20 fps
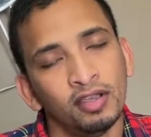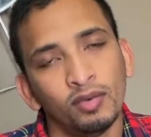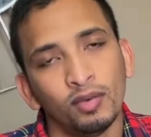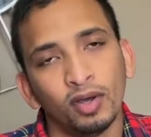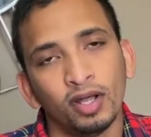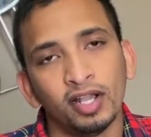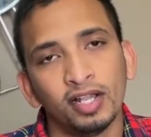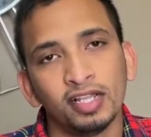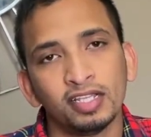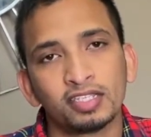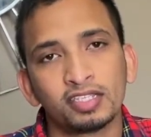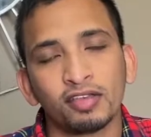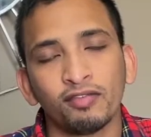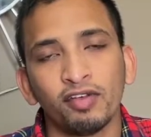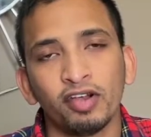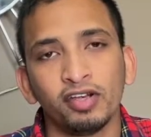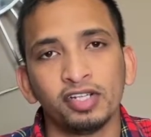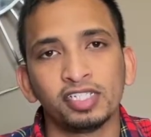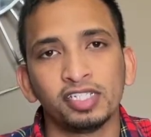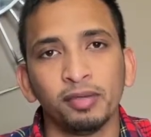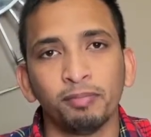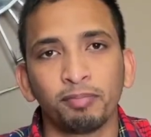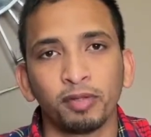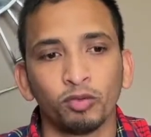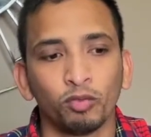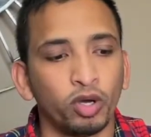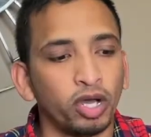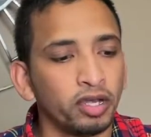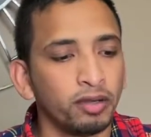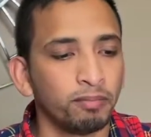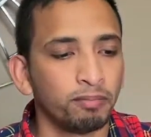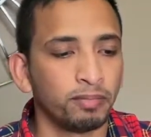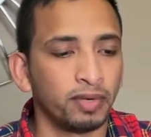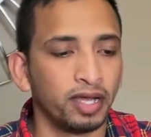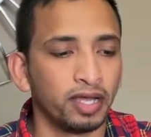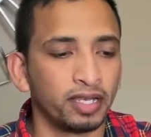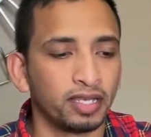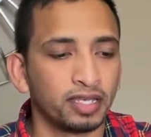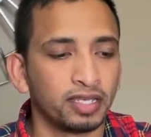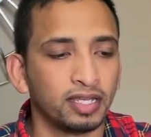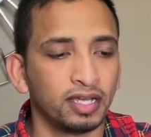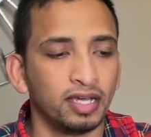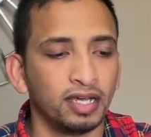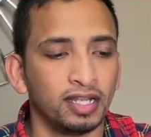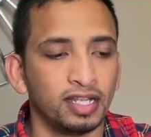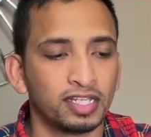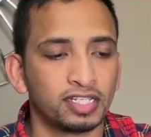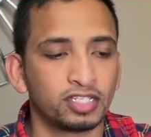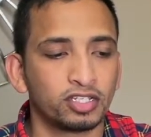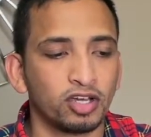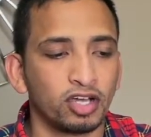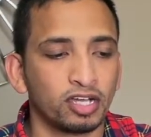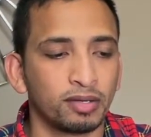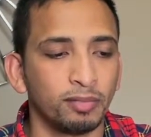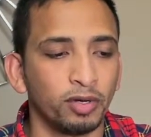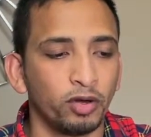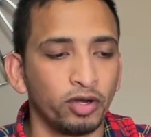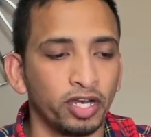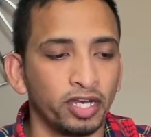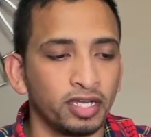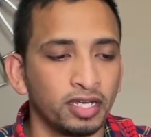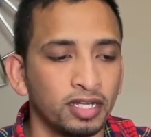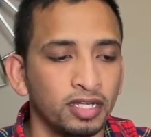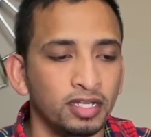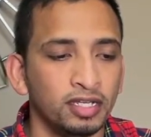Well, it's a very simple one, but uh, let's talk about it.